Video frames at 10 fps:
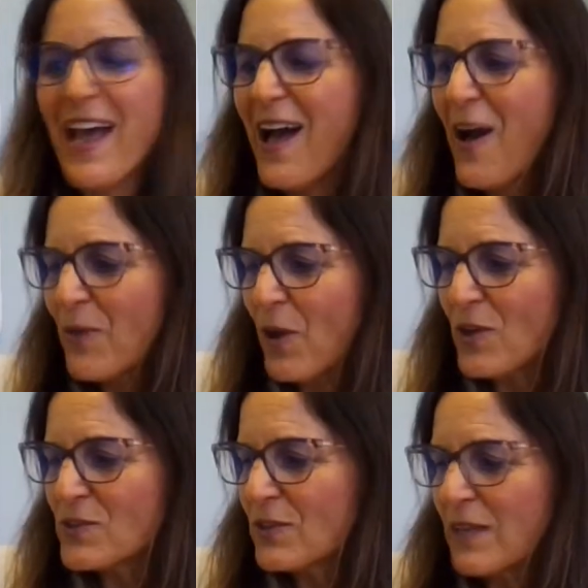We
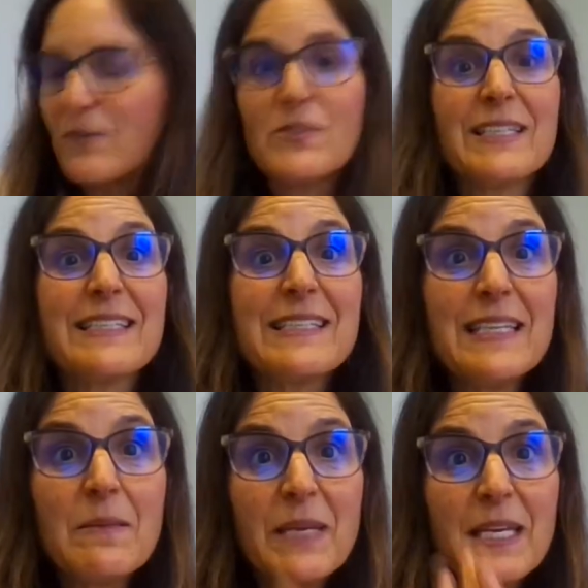also love using
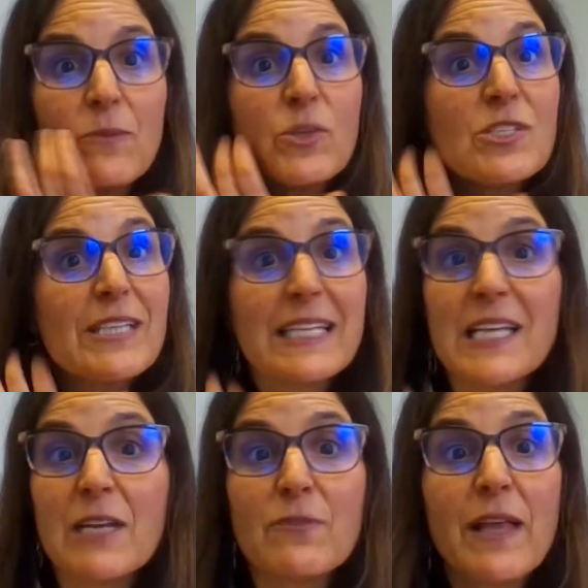cinnamon, which is
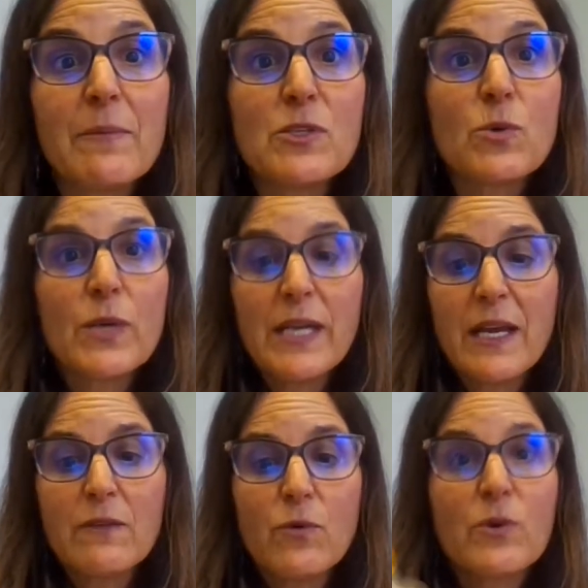anti-inflammatory,
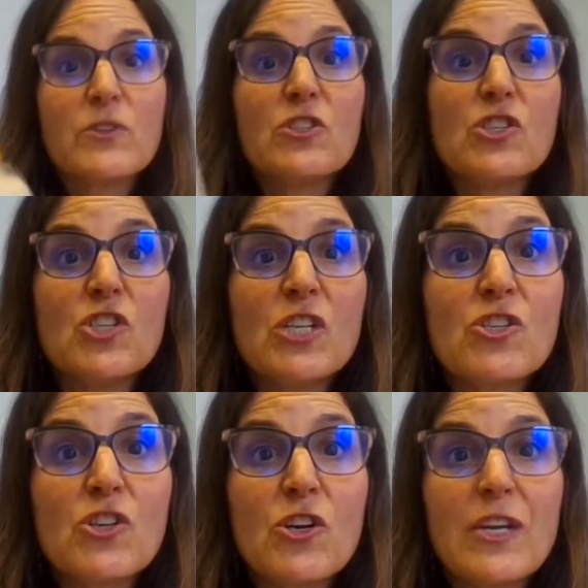and of course
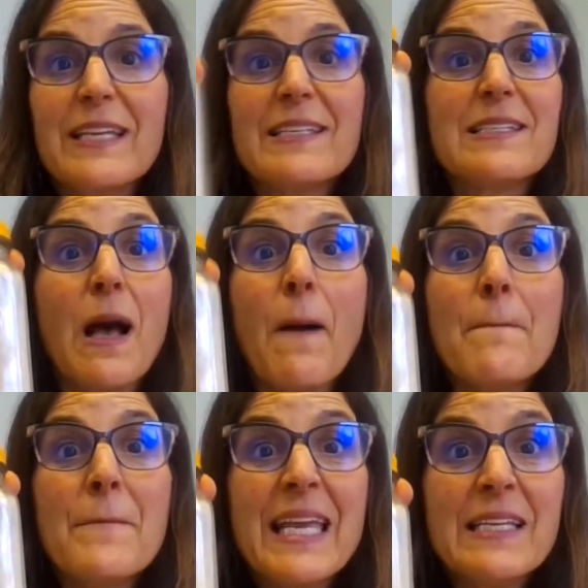ginger is
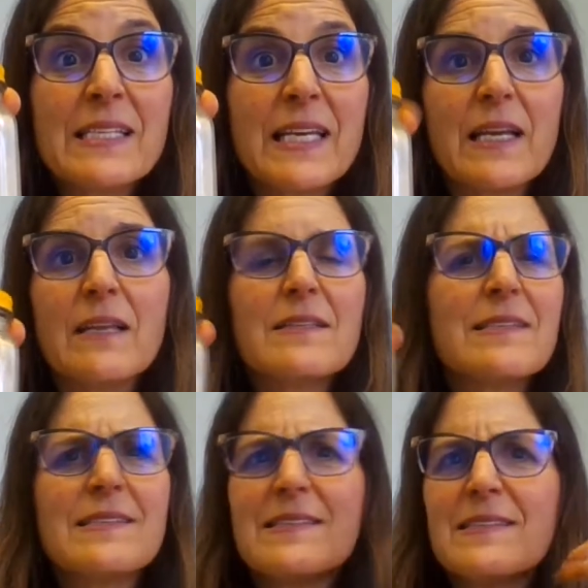amazing.
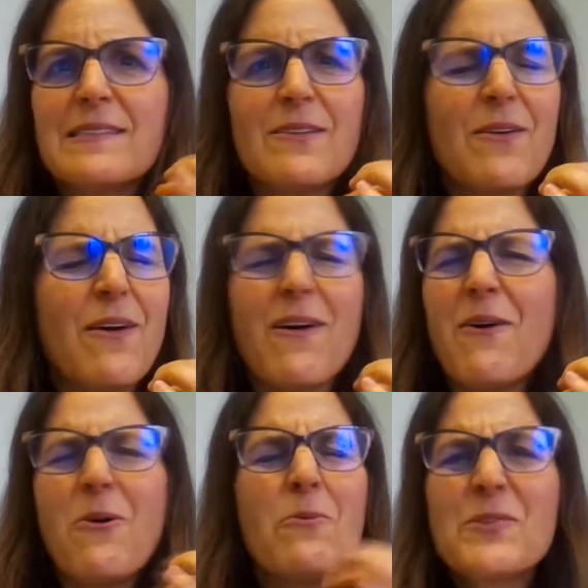It's
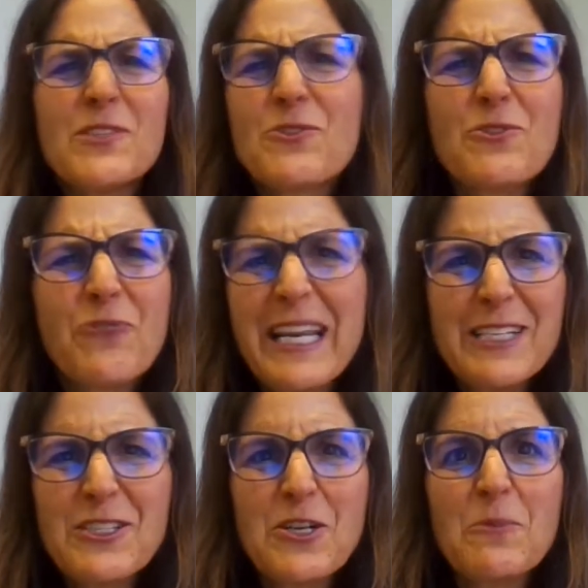almost as great
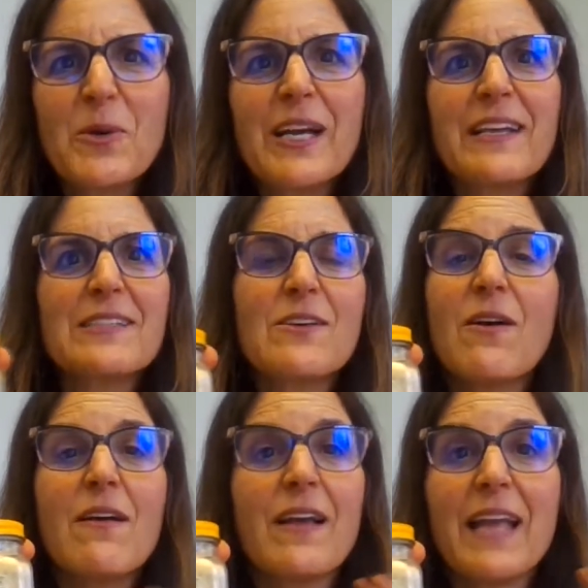as turmeric. It's,
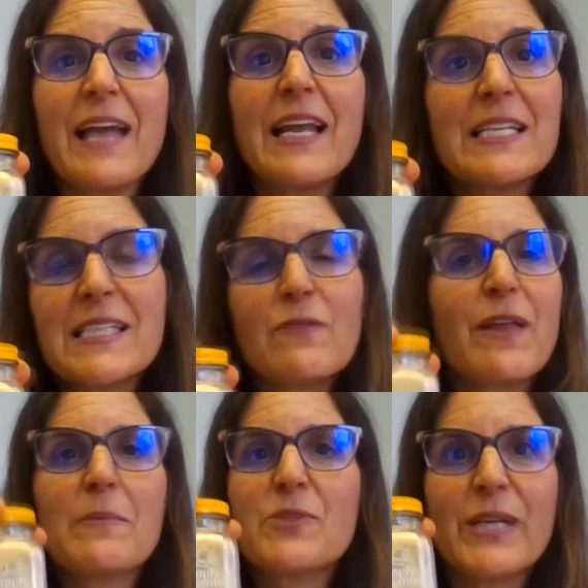again,
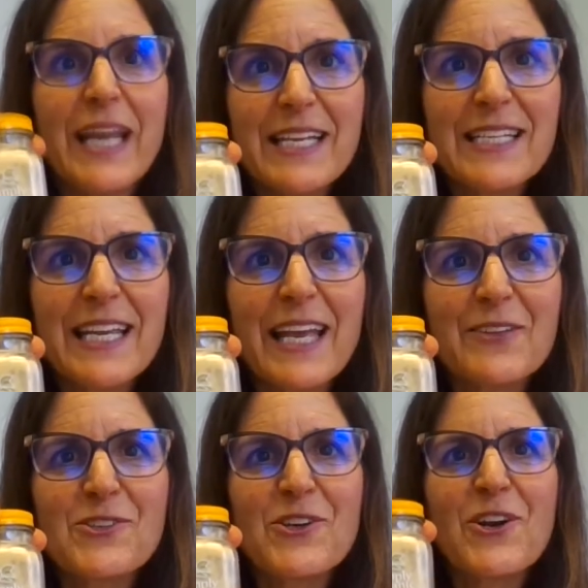anti-inflammatory,
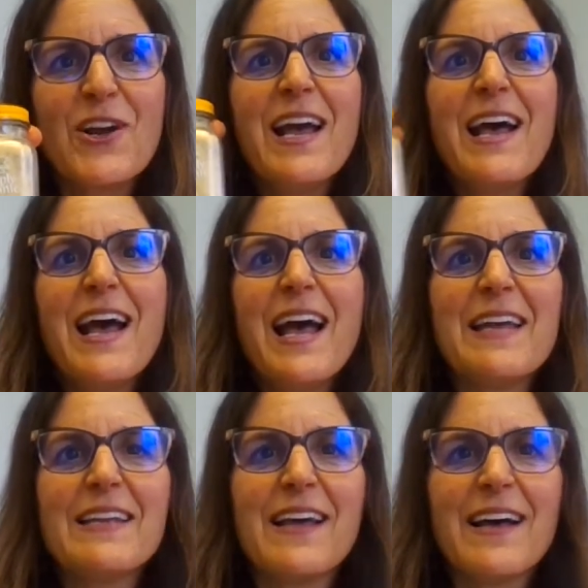anti-cancer,
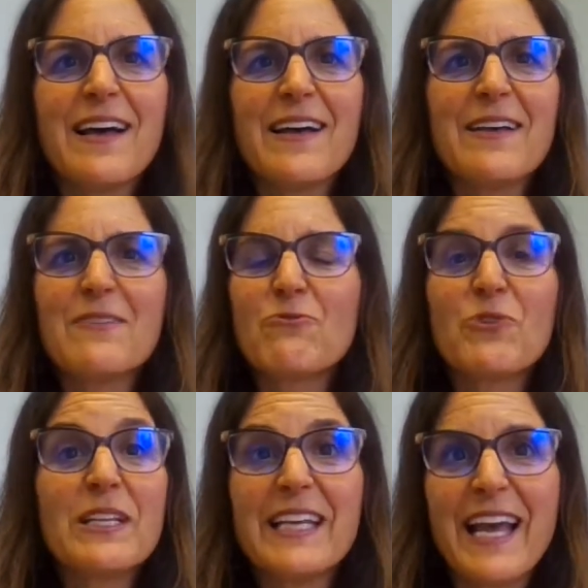and
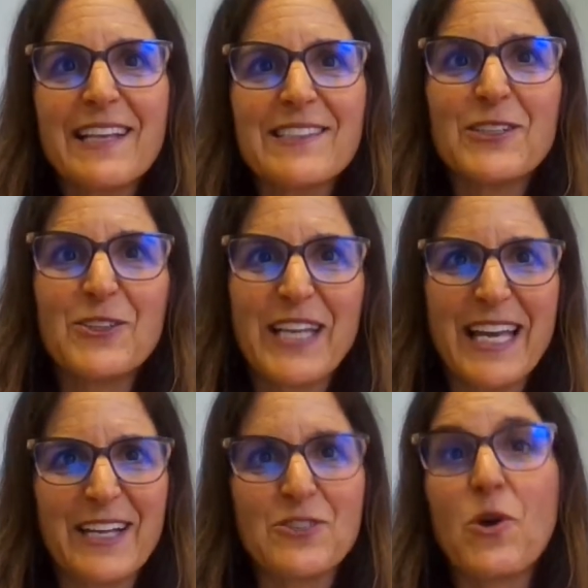really adds a little
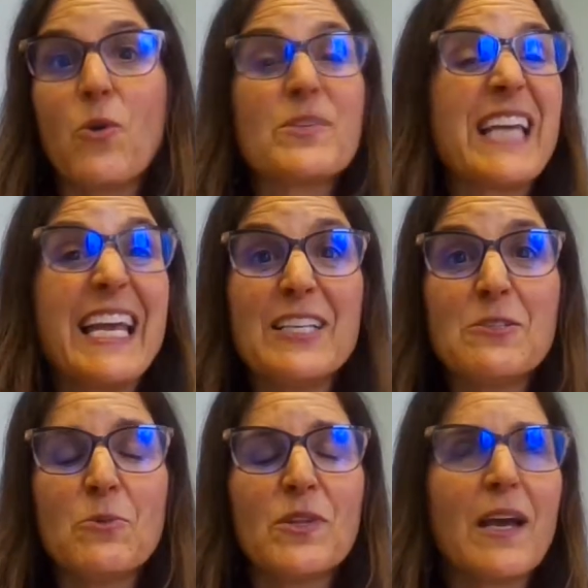kick to almost any
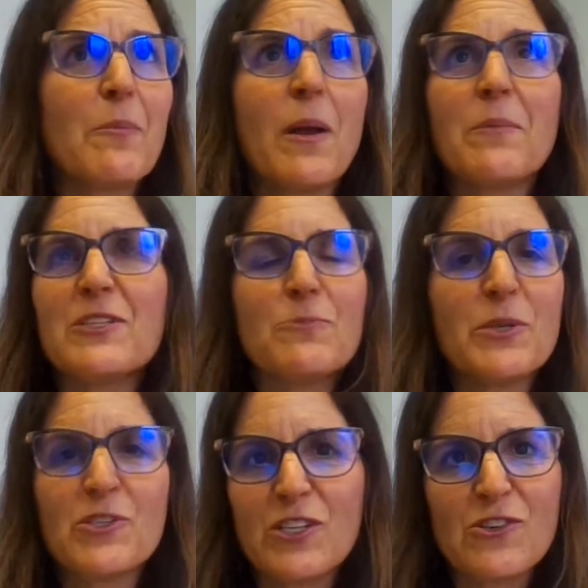smoothie. I probably
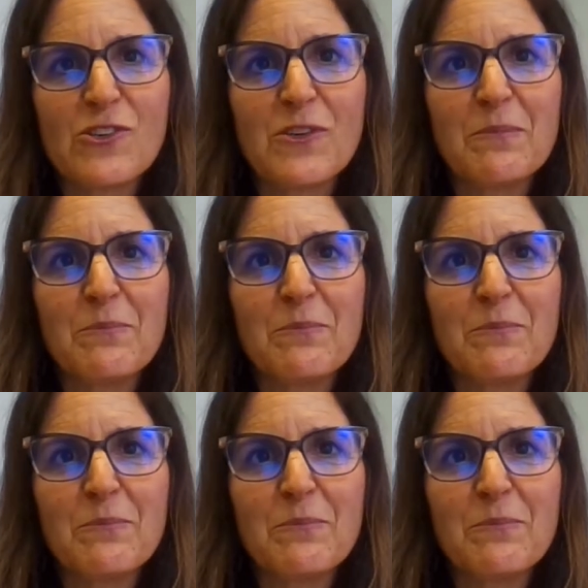put ginger in